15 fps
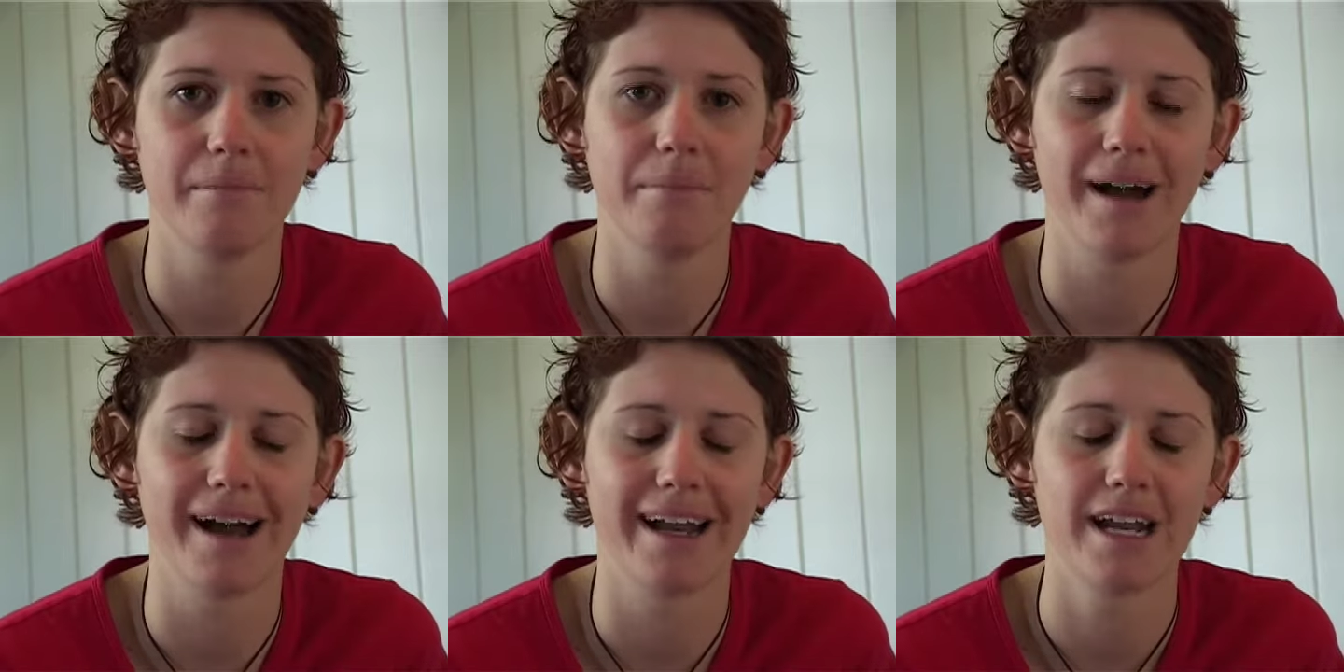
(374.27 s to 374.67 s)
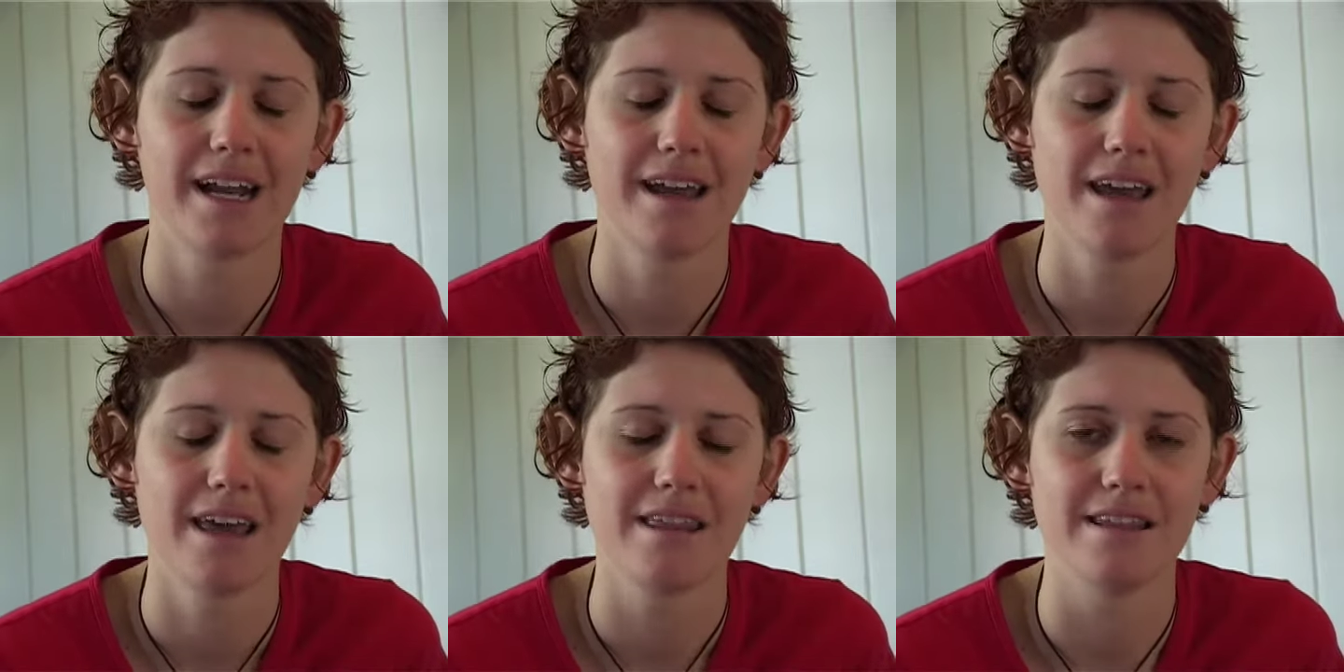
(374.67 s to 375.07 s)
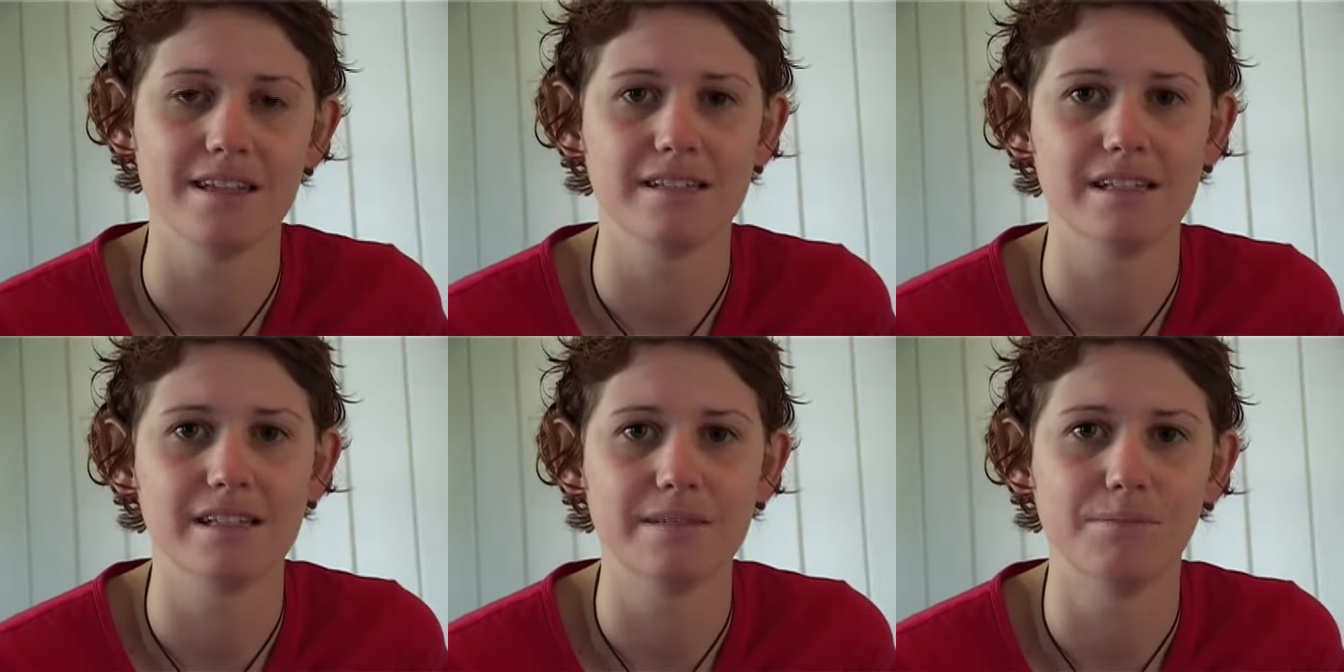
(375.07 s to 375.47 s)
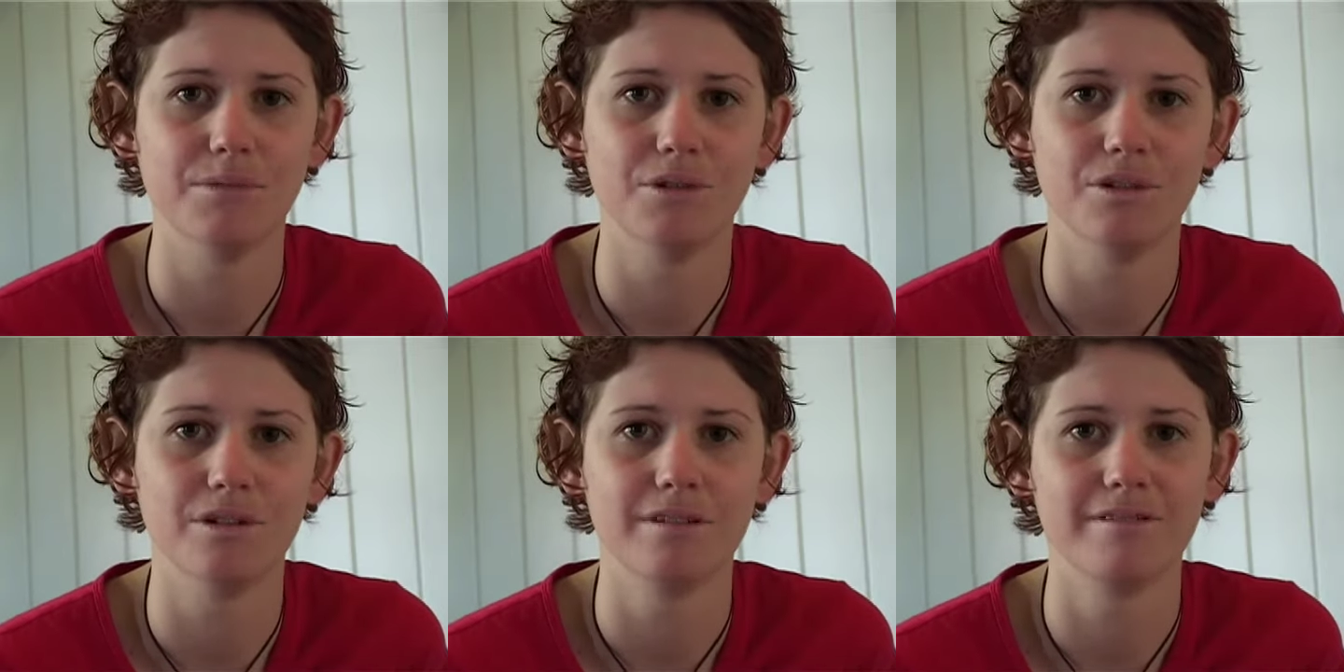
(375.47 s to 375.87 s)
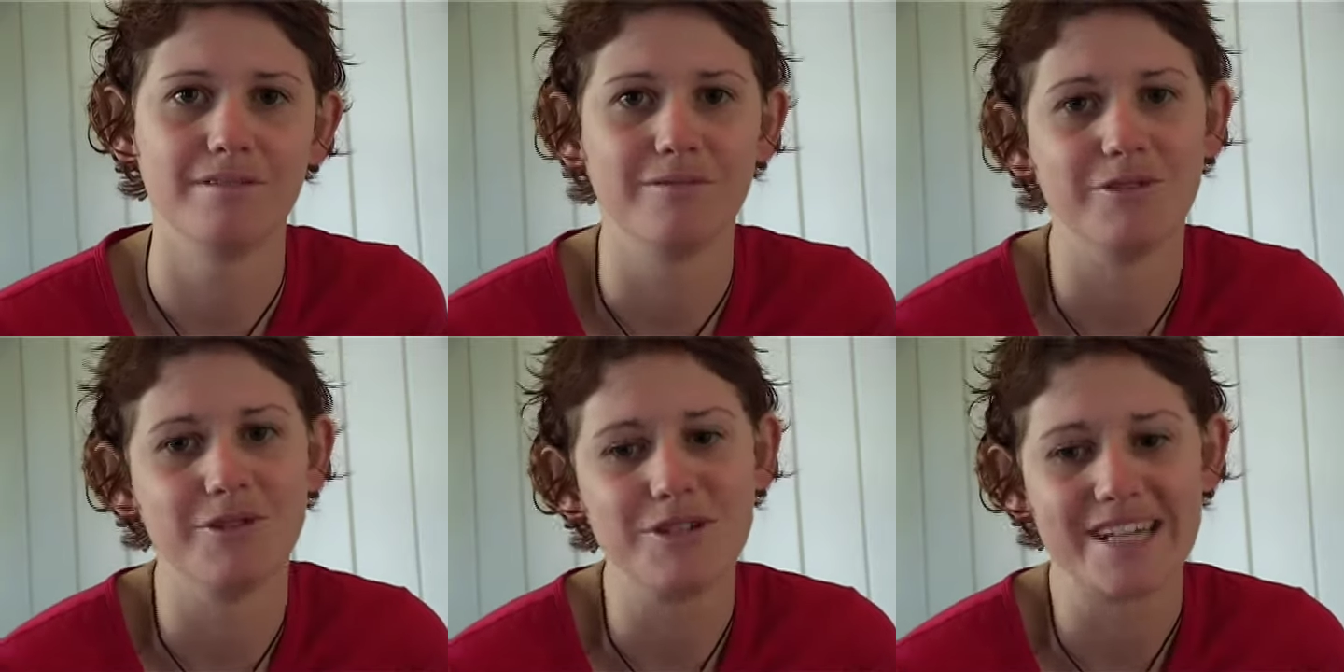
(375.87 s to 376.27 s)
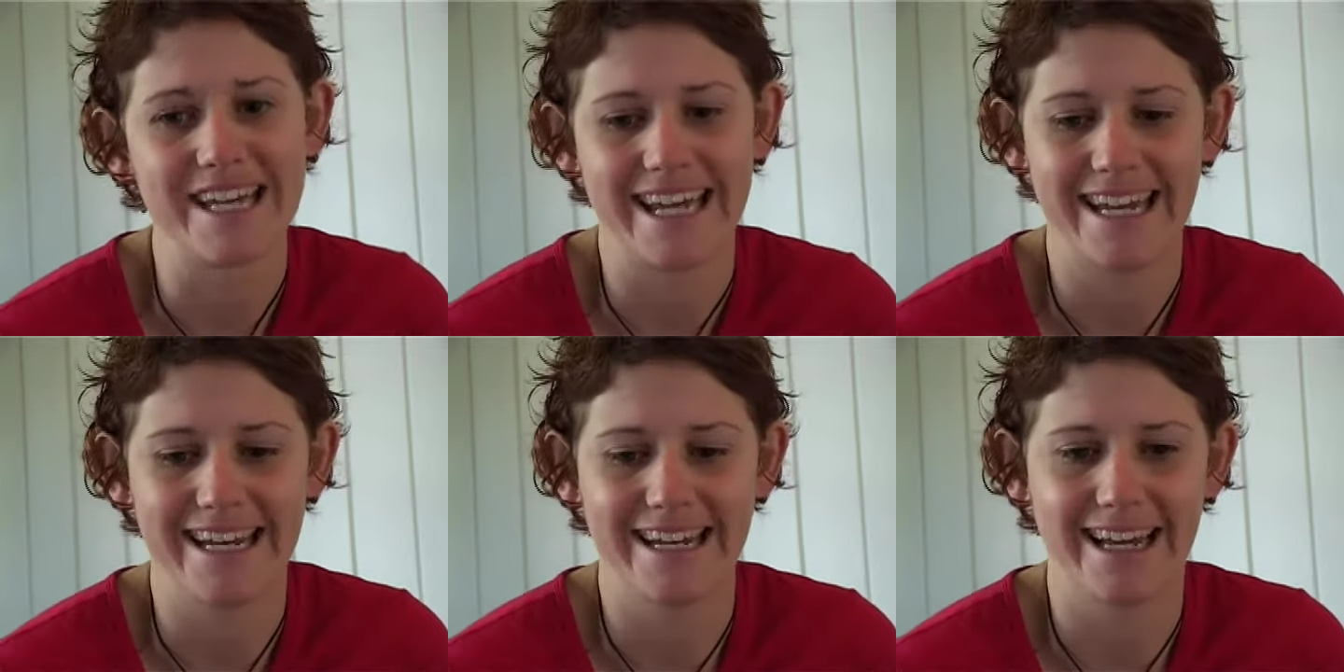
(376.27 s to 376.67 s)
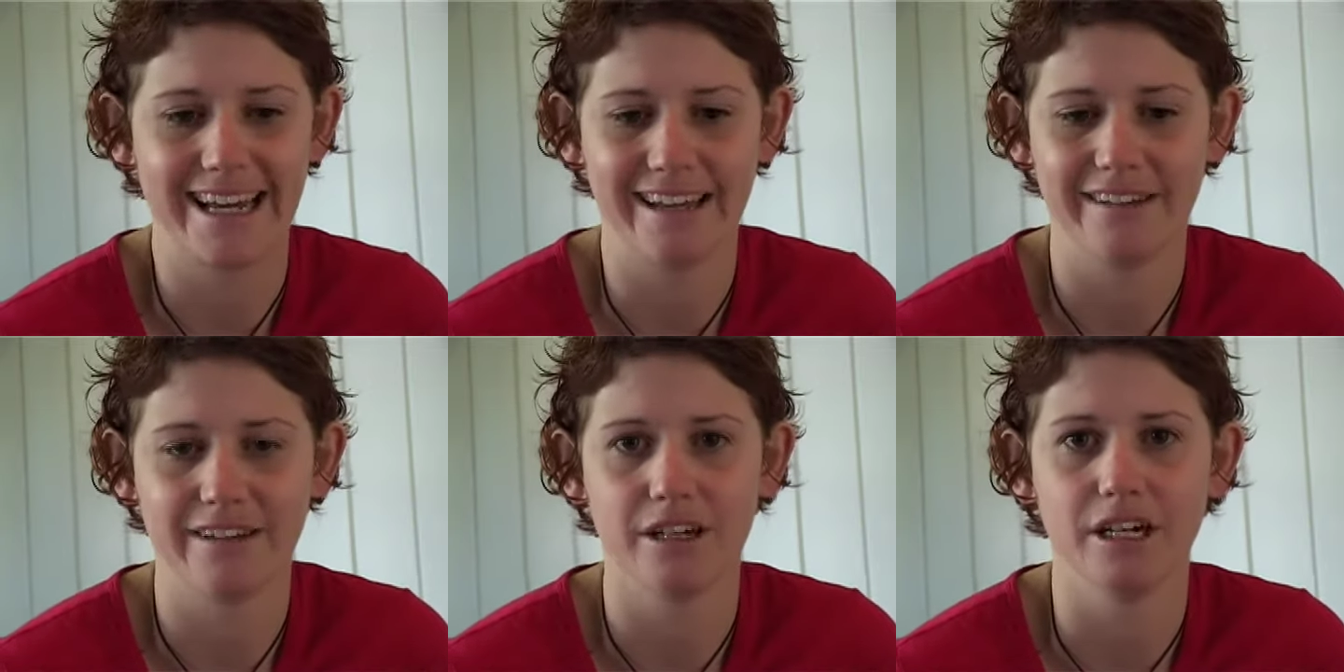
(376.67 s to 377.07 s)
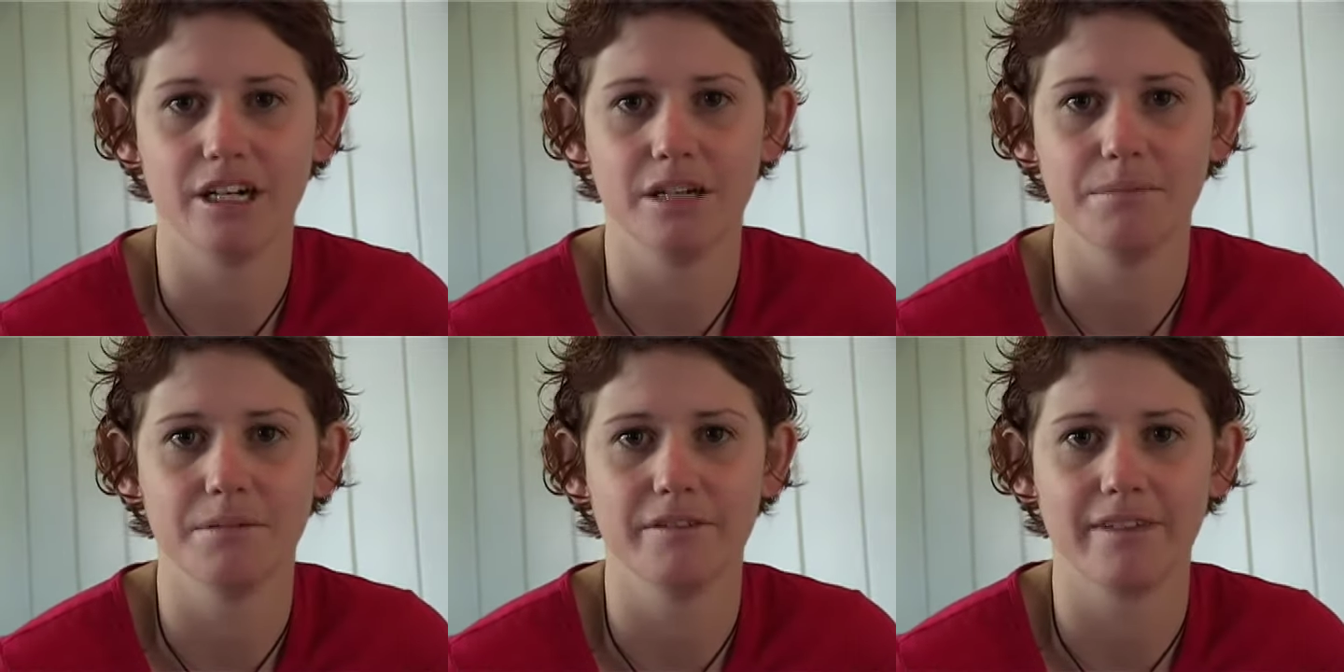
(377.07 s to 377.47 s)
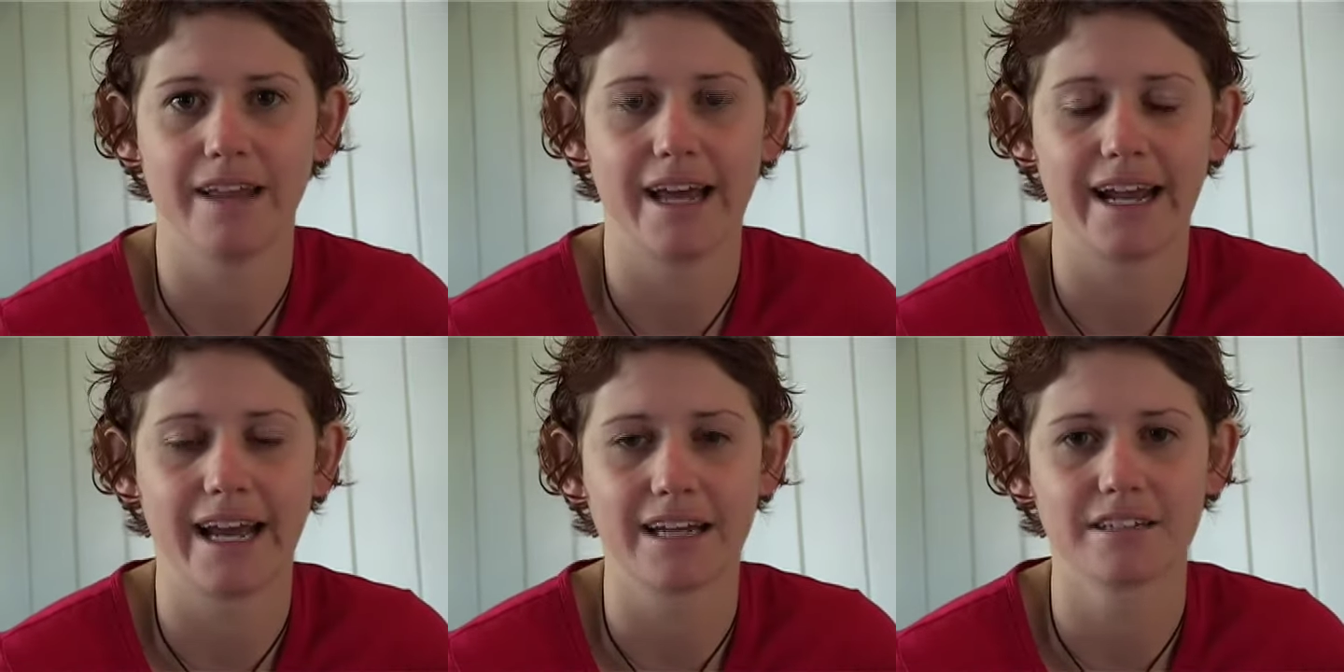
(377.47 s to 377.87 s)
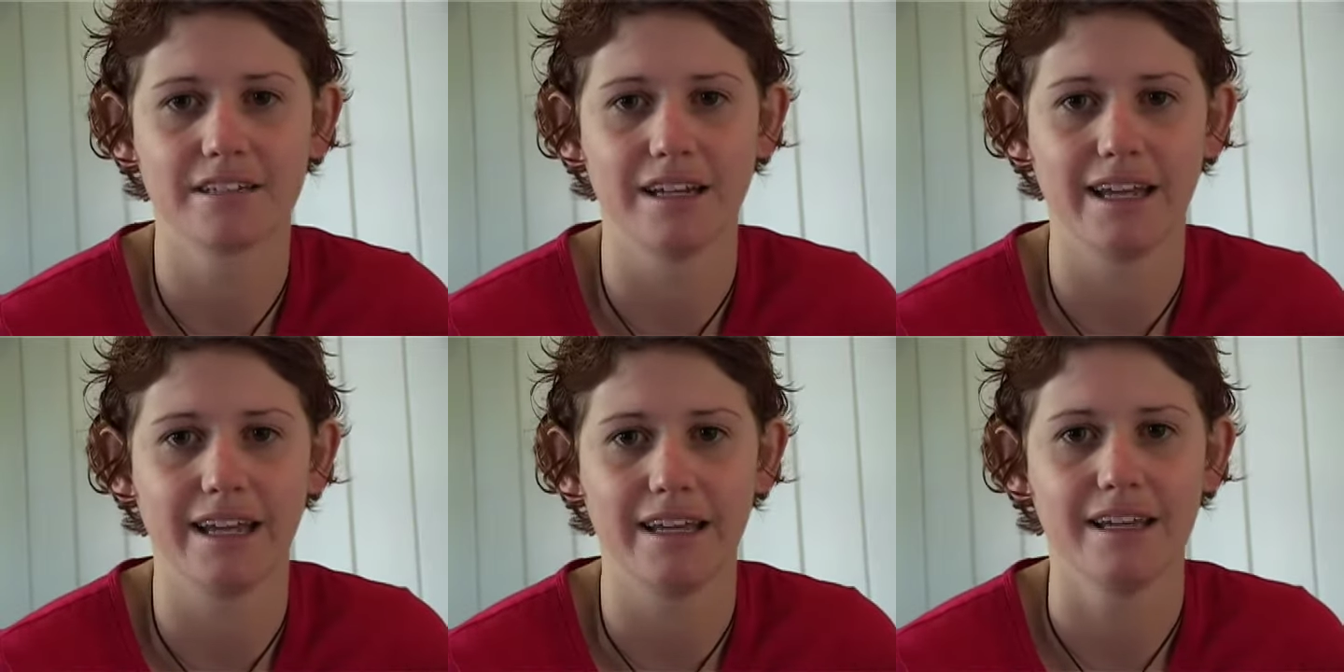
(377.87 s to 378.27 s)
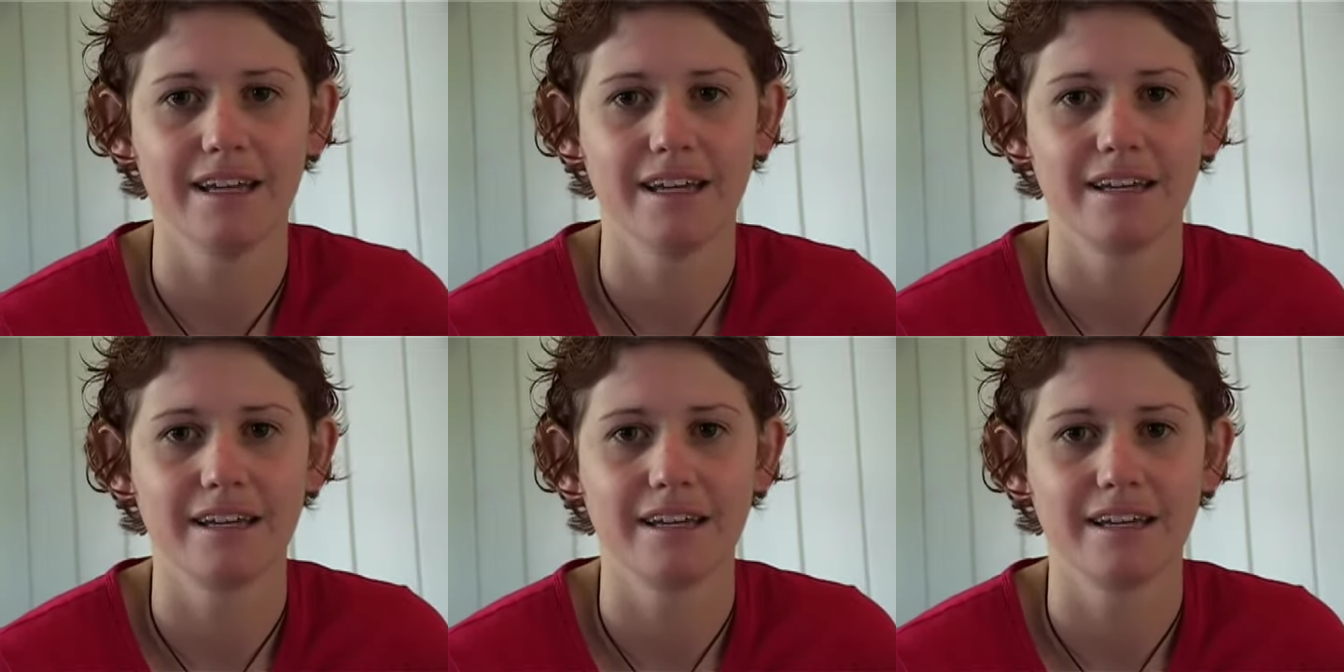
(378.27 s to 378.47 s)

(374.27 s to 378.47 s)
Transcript: but this is more routine, and the hope of that actually,